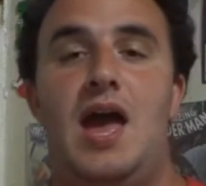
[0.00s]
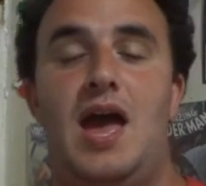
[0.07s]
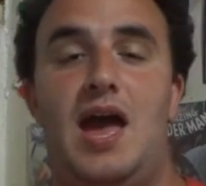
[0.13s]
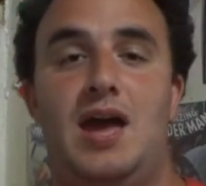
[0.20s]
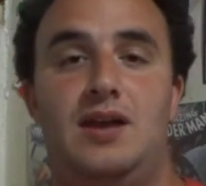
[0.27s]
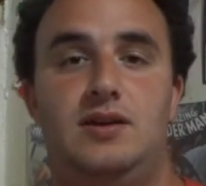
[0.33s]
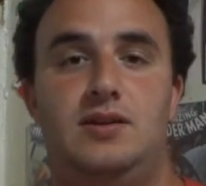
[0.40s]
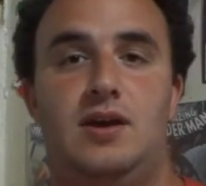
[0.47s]

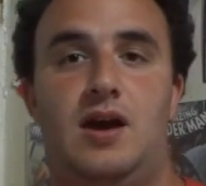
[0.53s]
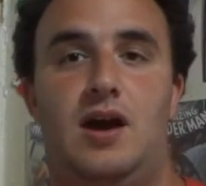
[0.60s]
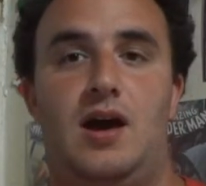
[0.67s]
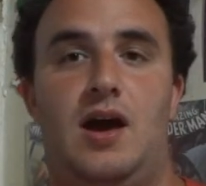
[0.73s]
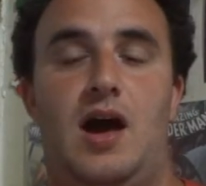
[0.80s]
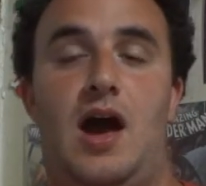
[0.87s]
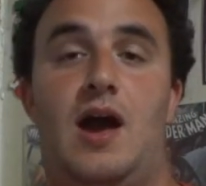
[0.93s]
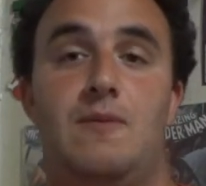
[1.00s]
and
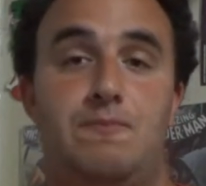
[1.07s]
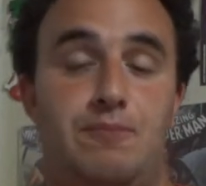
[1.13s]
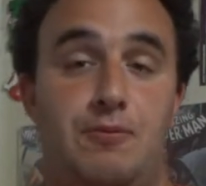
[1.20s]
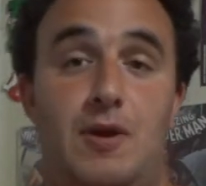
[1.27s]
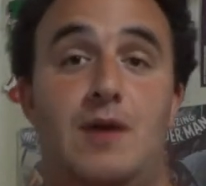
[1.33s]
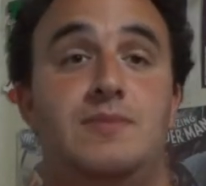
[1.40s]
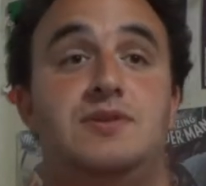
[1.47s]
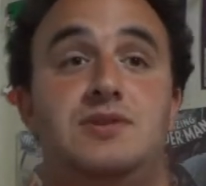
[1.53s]
I
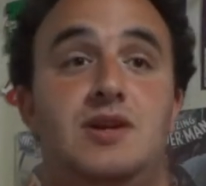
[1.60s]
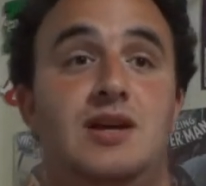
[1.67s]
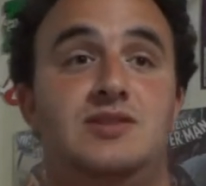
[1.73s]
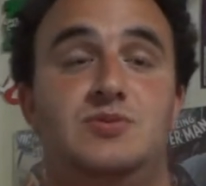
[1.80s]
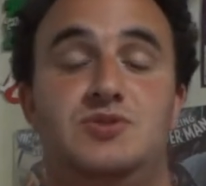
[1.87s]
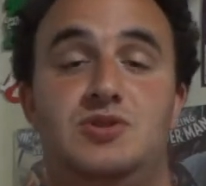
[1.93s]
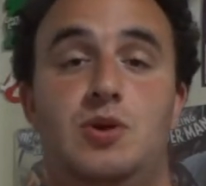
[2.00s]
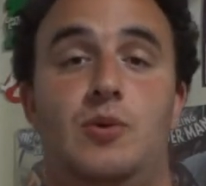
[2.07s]
promised you guys
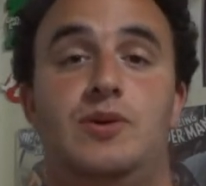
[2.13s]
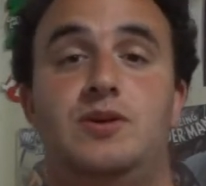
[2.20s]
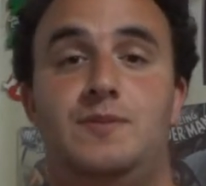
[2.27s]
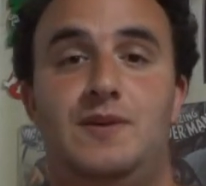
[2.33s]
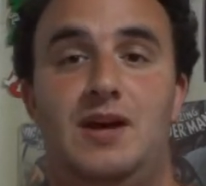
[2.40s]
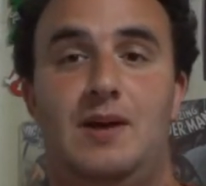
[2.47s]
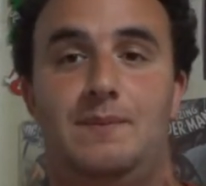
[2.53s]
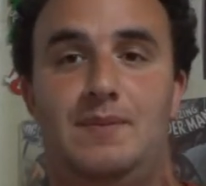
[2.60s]
it was going to
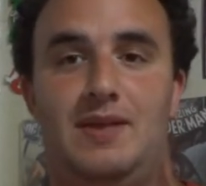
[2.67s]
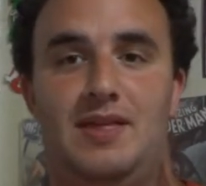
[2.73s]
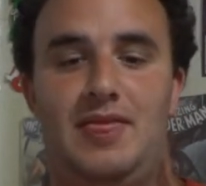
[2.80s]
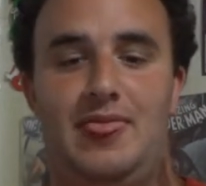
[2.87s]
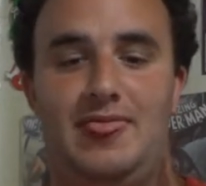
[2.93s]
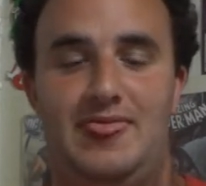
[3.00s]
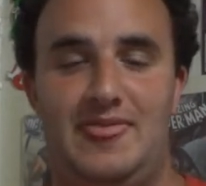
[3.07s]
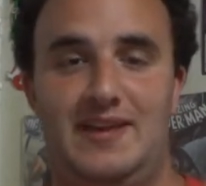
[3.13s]
be up
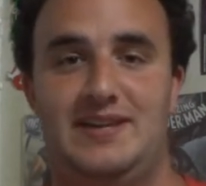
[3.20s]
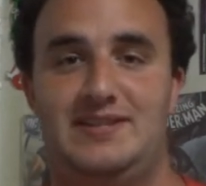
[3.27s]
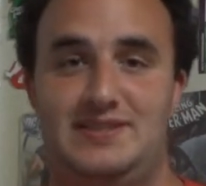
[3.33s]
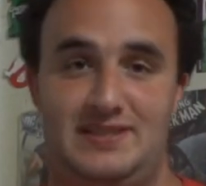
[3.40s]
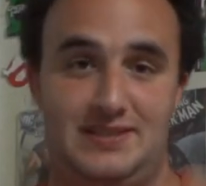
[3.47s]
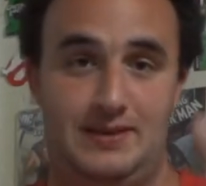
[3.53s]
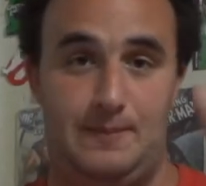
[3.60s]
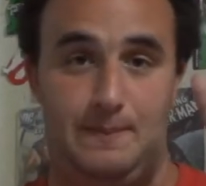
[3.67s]

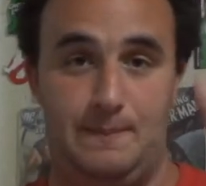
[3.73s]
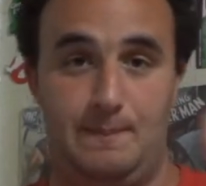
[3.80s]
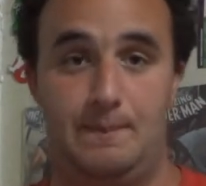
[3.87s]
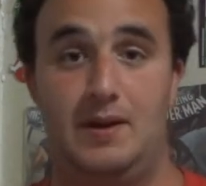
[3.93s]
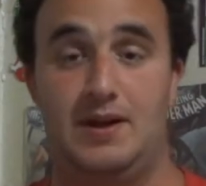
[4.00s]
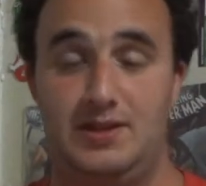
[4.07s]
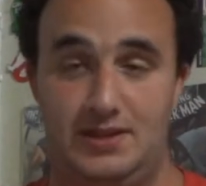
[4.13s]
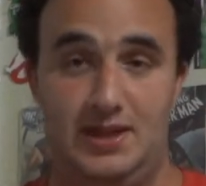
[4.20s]
this
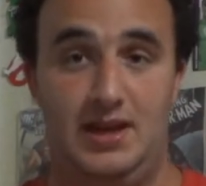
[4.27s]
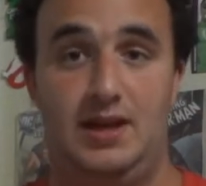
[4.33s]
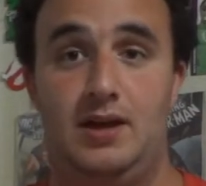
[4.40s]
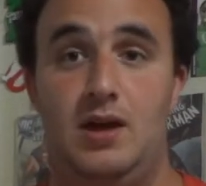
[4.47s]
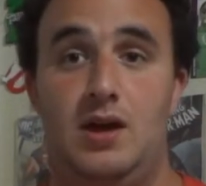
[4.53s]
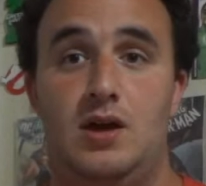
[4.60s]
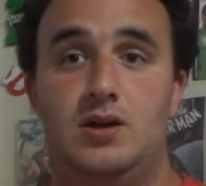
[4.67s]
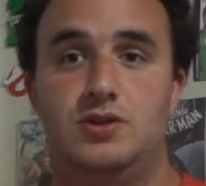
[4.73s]
Monday,
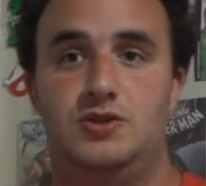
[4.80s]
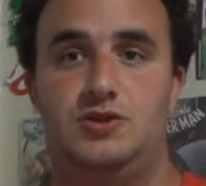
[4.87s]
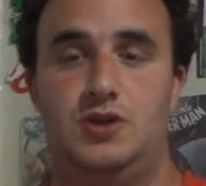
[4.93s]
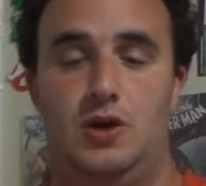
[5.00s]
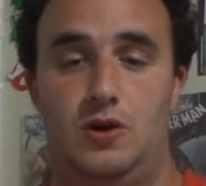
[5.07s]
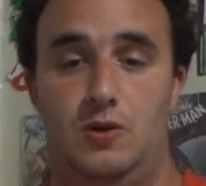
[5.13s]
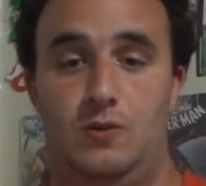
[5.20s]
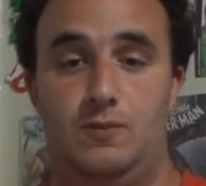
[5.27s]

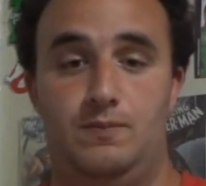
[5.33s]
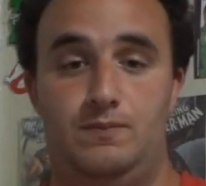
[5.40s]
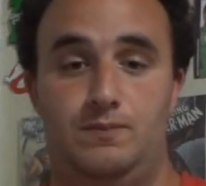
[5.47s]
so